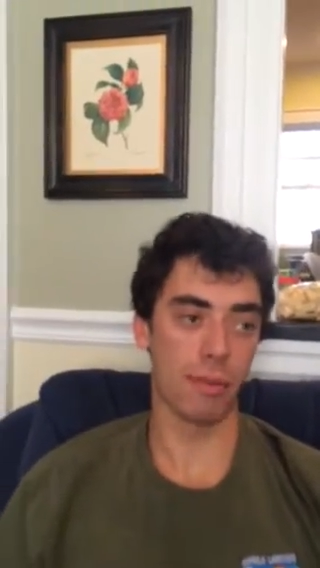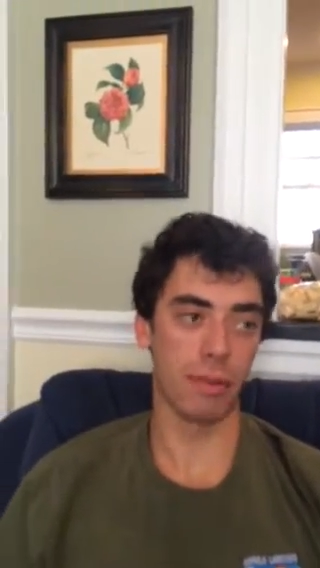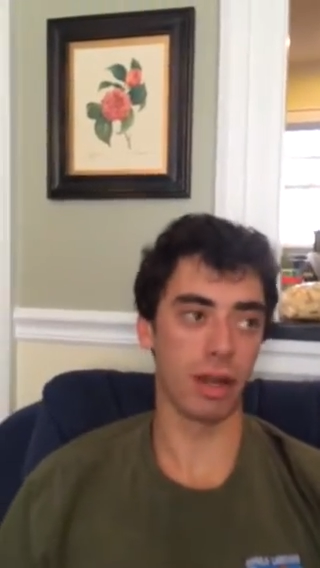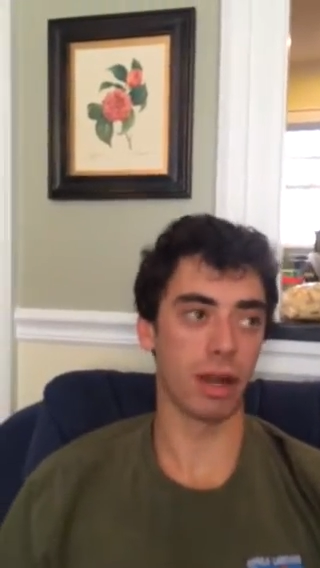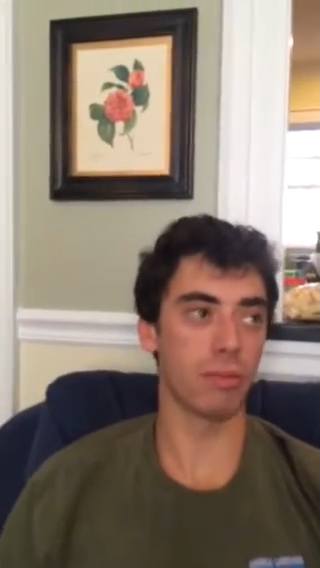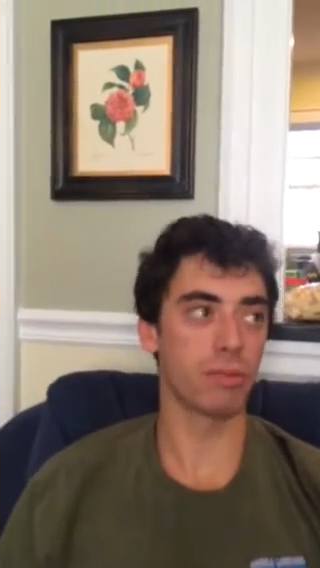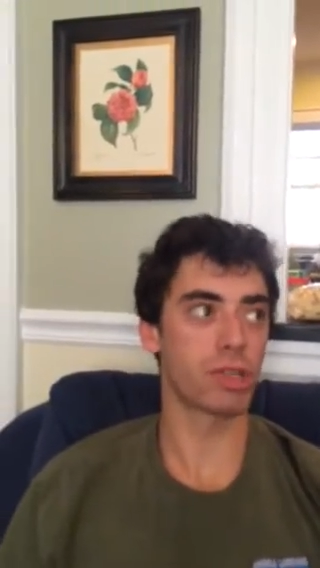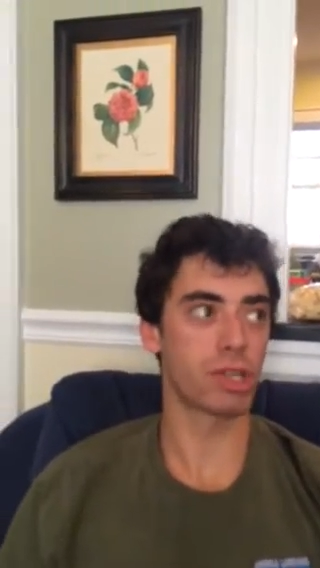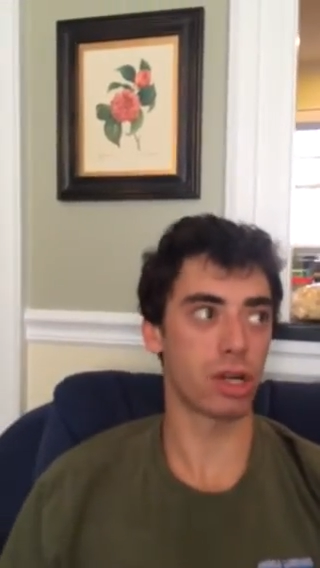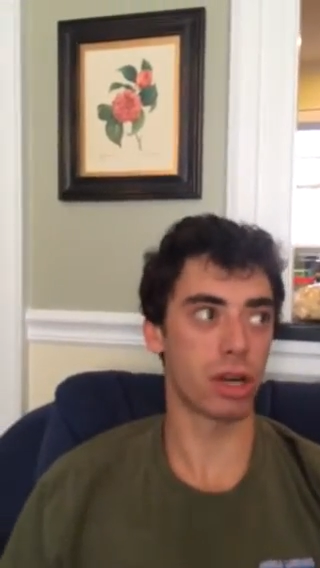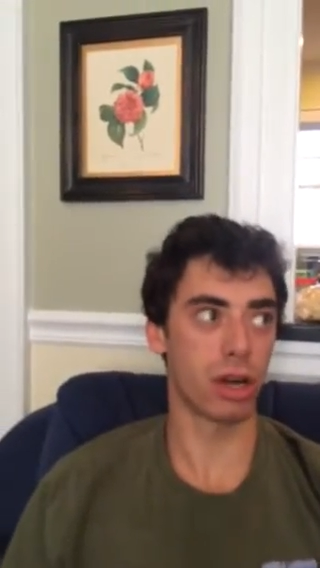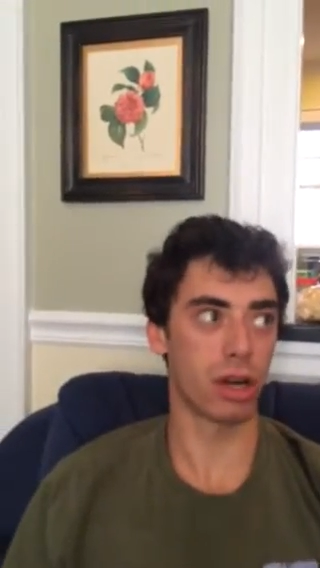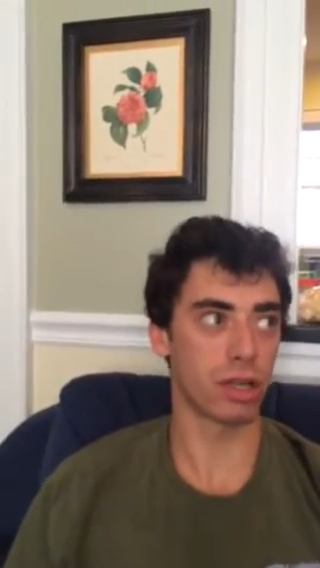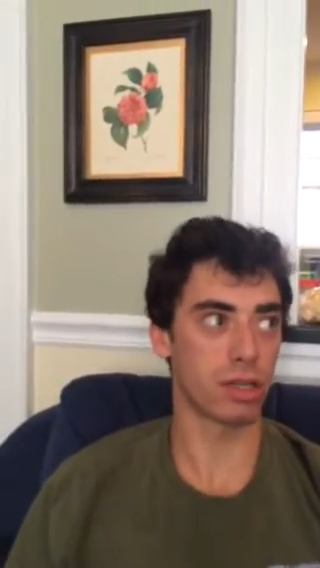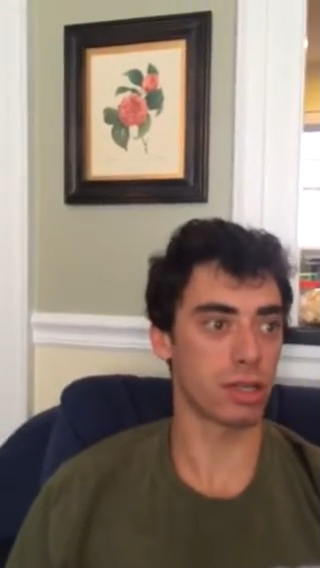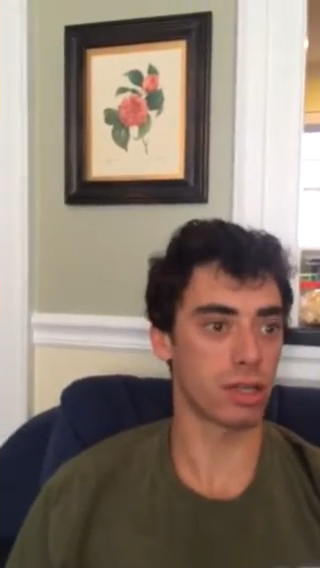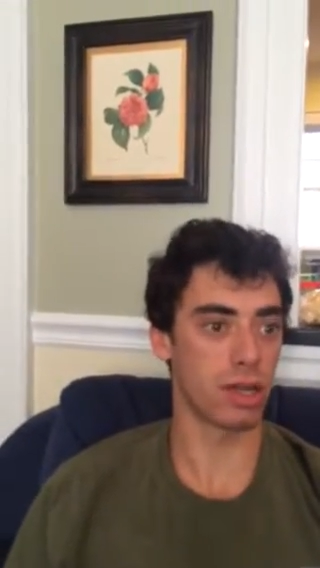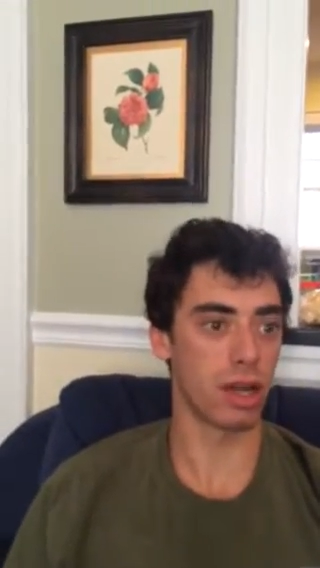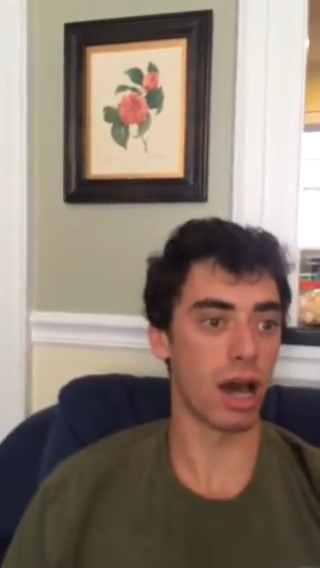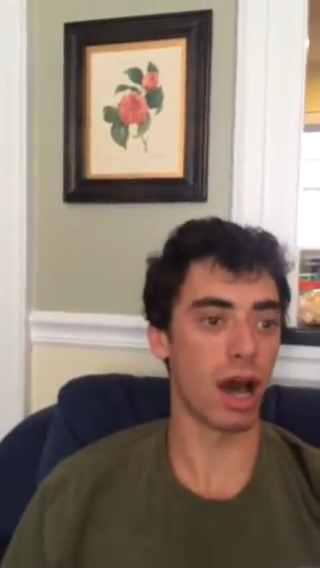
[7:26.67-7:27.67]
I mean, I'm sure
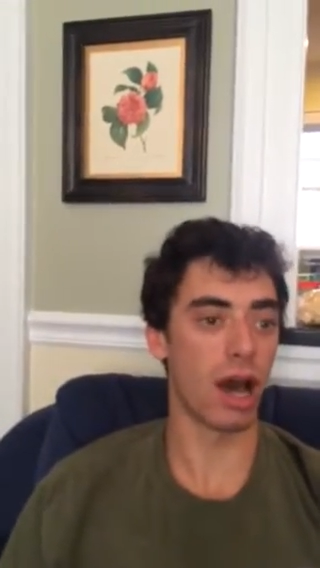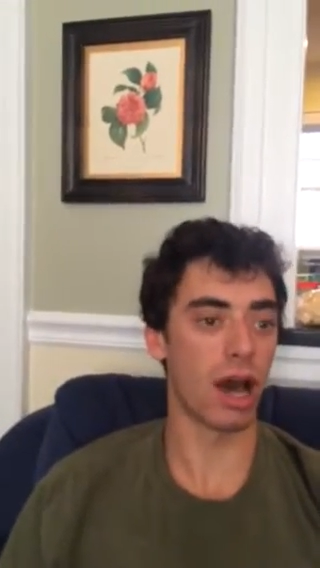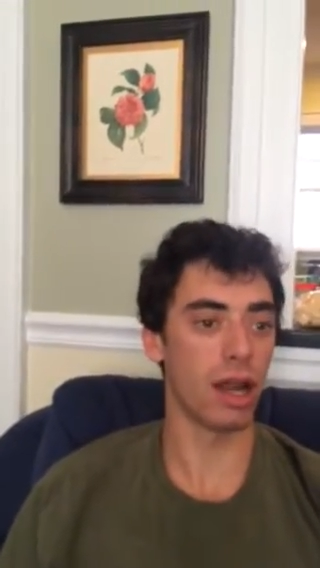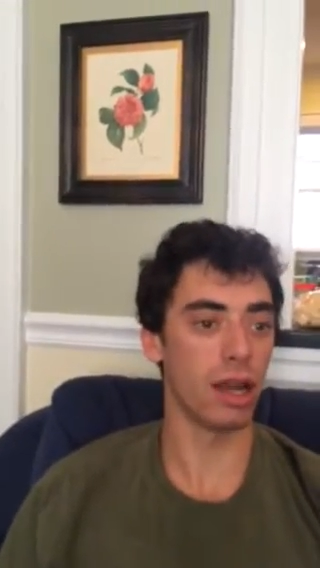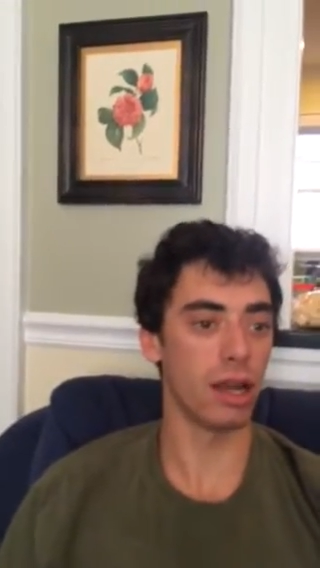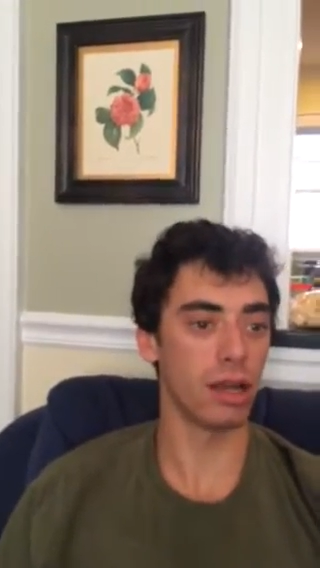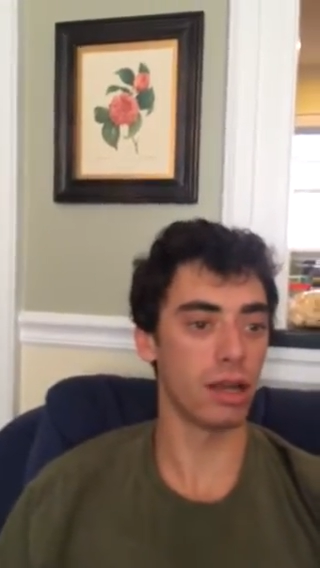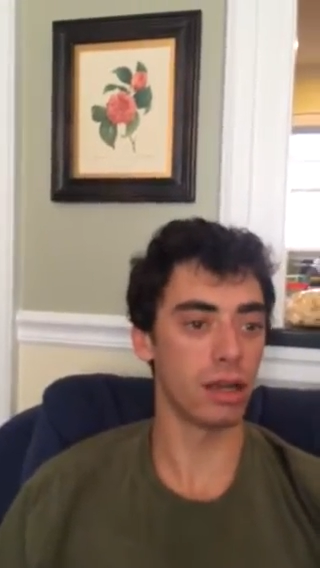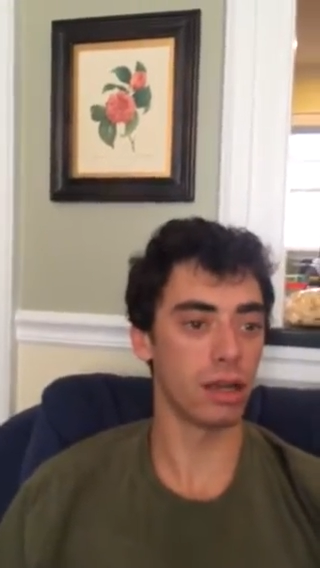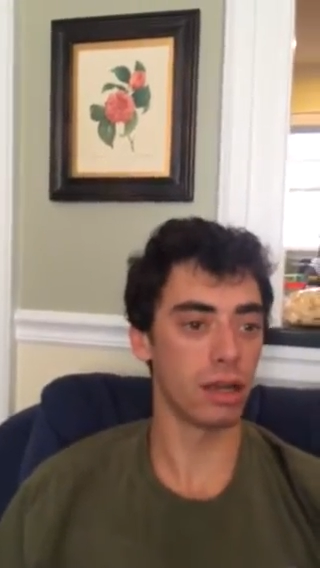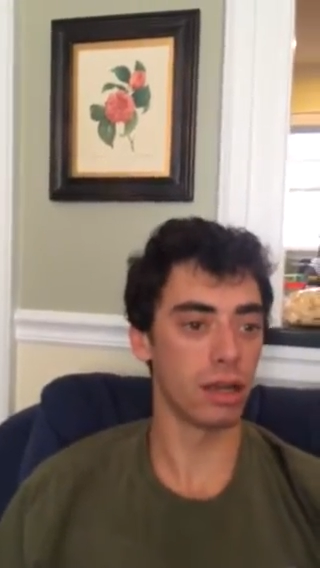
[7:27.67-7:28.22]
it's not